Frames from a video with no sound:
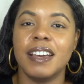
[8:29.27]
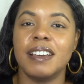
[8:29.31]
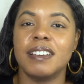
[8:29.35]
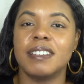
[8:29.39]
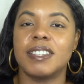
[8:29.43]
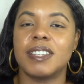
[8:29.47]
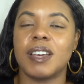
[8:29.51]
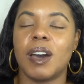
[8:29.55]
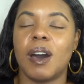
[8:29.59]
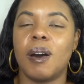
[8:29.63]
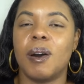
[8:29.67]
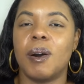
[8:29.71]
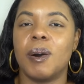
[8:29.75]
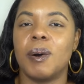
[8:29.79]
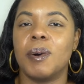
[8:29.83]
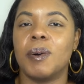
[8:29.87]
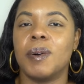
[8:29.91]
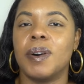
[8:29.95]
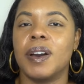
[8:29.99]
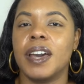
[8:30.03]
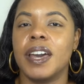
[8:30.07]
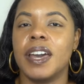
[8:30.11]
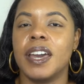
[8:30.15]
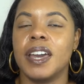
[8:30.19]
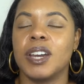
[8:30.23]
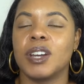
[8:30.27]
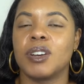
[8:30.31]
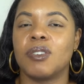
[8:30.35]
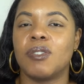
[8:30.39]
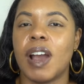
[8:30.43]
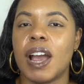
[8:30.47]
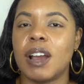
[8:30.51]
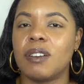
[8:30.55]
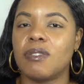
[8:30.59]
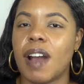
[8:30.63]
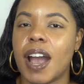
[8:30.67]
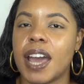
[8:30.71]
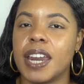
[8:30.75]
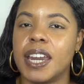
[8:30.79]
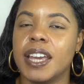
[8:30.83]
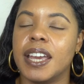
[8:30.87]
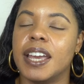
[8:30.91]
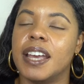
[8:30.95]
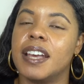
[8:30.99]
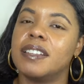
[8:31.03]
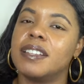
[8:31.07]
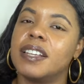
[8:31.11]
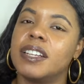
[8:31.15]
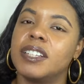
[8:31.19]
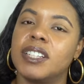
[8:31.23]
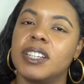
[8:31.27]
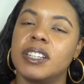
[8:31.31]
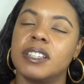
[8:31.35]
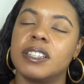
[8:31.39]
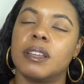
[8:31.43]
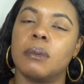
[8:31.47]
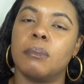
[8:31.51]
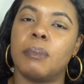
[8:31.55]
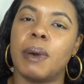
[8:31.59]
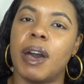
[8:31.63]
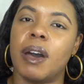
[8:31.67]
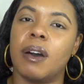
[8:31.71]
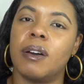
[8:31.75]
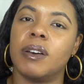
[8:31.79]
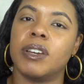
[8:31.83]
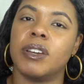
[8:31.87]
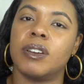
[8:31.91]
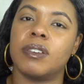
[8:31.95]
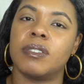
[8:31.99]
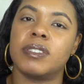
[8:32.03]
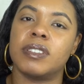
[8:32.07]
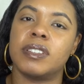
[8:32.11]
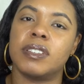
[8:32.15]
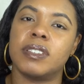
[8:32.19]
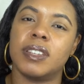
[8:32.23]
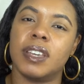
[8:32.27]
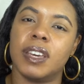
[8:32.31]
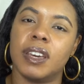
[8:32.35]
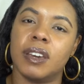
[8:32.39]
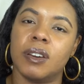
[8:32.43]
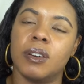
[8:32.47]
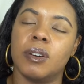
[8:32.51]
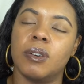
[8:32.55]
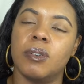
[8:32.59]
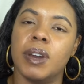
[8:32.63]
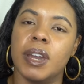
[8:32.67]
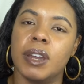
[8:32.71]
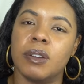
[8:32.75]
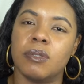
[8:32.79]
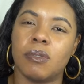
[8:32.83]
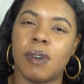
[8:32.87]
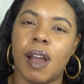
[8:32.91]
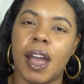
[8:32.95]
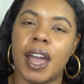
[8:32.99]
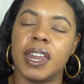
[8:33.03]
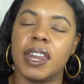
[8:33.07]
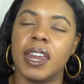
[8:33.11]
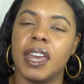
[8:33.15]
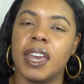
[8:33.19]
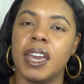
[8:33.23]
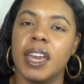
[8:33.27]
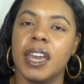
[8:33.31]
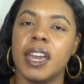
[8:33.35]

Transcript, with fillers: So Grant writing isn't just about your skill in writing.